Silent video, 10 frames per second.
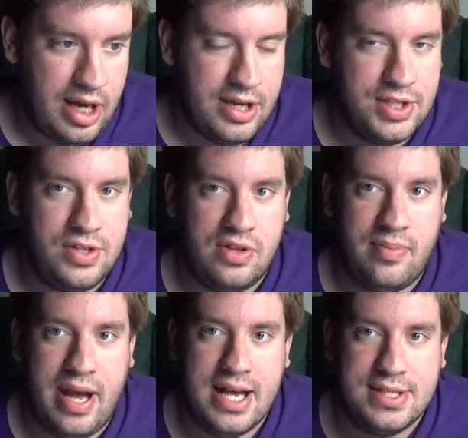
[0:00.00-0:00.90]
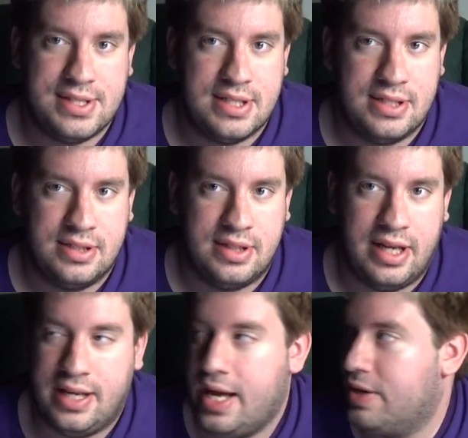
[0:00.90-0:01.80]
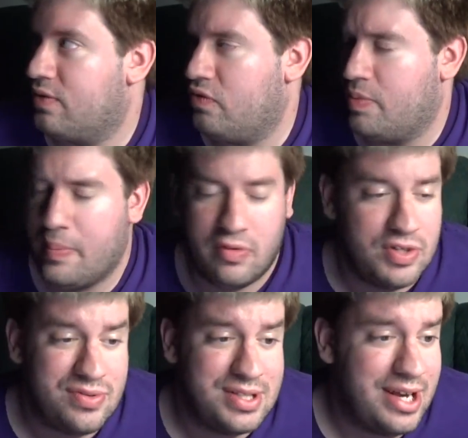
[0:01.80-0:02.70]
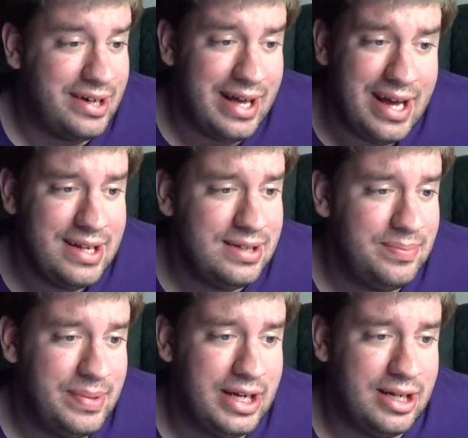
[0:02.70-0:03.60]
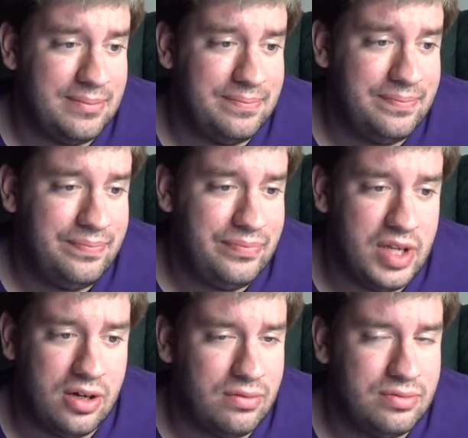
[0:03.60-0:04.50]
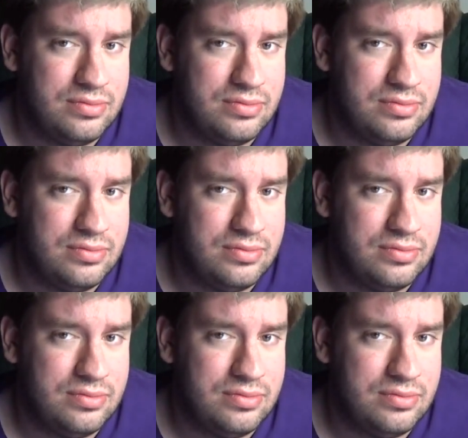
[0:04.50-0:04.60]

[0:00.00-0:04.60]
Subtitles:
I used to in the past, and I don't remember which ones I all had, but no.